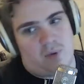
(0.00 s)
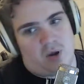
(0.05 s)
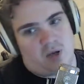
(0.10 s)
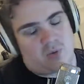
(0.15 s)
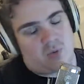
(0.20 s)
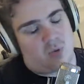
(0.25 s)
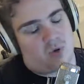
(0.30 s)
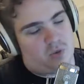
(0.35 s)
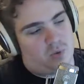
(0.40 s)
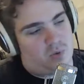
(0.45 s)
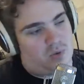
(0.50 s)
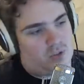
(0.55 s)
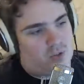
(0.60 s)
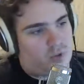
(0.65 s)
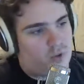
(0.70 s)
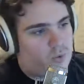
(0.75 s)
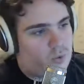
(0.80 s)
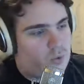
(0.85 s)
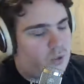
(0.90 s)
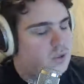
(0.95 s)
Mouse Sports, who went
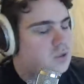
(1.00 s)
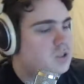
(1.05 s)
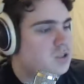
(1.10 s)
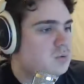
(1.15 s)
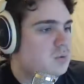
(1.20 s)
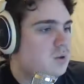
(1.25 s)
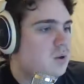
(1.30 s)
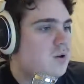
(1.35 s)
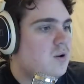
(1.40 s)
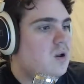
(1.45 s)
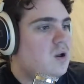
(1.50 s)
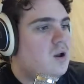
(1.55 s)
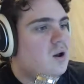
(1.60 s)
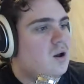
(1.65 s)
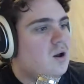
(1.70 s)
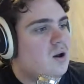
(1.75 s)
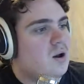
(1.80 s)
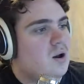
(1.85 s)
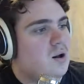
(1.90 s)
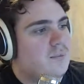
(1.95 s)
0-3. Excuse me.
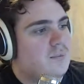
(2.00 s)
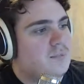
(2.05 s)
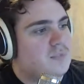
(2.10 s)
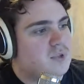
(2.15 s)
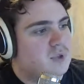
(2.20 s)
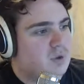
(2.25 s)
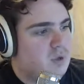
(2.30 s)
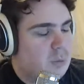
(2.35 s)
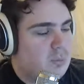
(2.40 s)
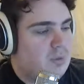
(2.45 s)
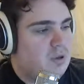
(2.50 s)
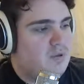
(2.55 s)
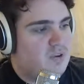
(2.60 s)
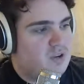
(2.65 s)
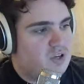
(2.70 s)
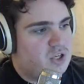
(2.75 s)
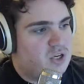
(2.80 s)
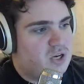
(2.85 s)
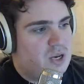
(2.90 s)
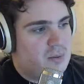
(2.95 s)
So Newbie,
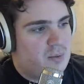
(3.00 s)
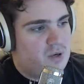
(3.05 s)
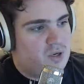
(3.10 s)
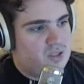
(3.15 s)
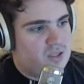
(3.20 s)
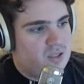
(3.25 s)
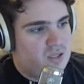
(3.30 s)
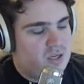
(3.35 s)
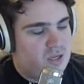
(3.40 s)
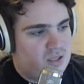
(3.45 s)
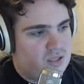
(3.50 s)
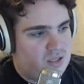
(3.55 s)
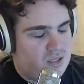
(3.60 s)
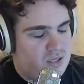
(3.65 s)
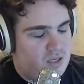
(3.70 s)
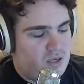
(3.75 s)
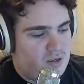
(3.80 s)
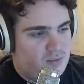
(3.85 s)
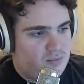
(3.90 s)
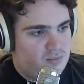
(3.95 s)
Vici Gaming, and
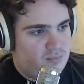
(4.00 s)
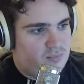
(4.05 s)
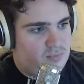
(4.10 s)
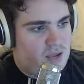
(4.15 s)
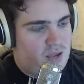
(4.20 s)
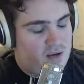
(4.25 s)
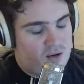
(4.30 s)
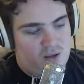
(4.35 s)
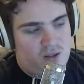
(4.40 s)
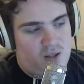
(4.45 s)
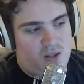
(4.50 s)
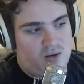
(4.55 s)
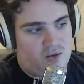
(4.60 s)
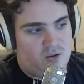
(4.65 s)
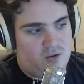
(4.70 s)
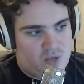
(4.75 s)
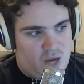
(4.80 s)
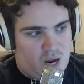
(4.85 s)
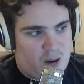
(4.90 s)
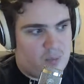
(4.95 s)
TNC had to then
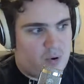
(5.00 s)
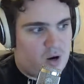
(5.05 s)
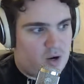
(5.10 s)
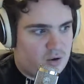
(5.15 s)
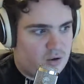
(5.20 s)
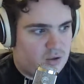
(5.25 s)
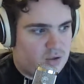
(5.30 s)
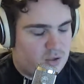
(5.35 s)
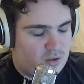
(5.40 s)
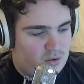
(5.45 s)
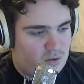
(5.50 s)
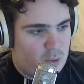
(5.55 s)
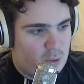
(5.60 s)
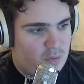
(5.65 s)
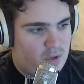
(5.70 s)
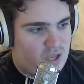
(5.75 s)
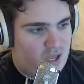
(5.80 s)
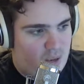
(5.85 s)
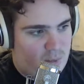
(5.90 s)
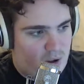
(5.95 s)
do tiebreakers, and
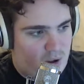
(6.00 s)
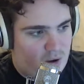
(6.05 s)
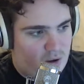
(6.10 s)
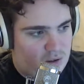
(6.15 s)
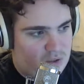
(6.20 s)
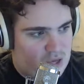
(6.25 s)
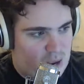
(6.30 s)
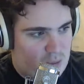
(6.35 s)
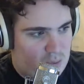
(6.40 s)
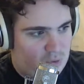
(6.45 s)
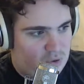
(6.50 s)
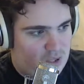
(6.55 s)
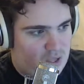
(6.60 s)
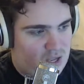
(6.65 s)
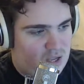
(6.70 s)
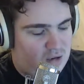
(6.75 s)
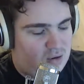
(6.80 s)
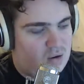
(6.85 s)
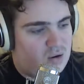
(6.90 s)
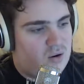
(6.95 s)
Newbie came out on top with
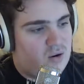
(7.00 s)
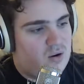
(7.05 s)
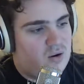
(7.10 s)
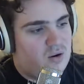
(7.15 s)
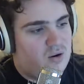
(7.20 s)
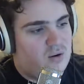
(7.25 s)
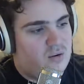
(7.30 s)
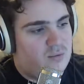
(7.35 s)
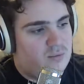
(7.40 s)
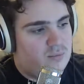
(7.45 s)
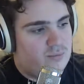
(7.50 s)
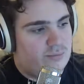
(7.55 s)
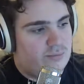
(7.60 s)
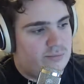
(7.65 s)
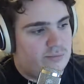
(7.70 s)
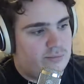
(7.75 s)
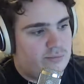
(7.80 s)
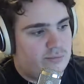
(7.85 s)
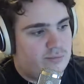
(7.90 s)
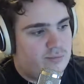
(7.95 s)
that
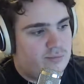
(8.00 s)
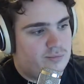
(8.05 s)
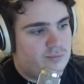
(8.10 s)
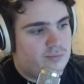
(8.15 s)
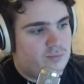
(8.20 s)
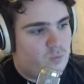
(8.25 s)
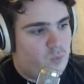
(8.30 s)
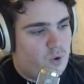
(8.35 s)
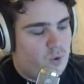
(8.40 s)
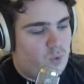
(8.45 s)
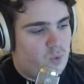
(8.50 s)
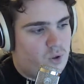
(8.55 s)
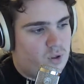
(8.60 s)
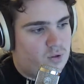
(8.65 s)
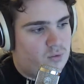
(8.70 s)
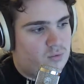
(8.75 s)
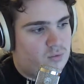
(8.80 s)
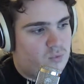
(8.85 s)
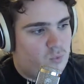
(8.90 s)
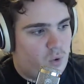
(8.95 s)

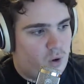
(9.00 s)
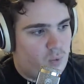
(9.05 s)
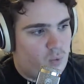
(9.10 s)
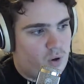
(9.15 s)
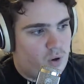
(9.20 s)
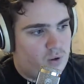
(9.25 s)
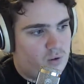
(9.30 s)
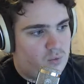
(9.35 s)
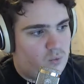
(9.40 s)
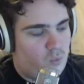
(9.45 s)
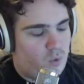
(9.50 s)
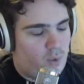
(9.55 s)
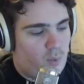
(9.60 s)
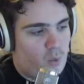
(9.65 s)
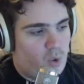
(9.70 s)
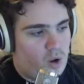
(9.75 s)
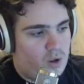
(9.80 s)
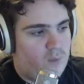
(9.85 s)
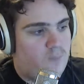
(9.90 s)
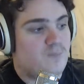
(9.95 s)
1-1, 1-1,
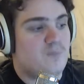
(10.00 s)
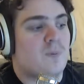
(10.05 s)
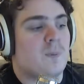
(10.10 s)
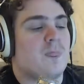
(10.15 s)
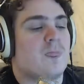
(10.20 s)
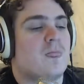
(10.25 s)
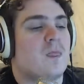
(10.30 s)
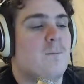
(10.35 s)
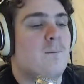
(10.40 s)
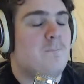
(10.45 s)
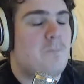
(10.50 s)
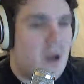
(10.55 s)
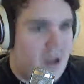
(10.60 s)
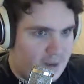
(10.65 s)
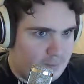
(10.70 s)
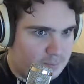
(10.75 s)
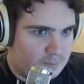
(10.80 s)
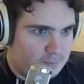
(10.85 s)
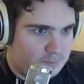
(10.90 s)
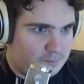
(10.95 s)
1-1.
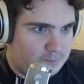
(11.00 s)
But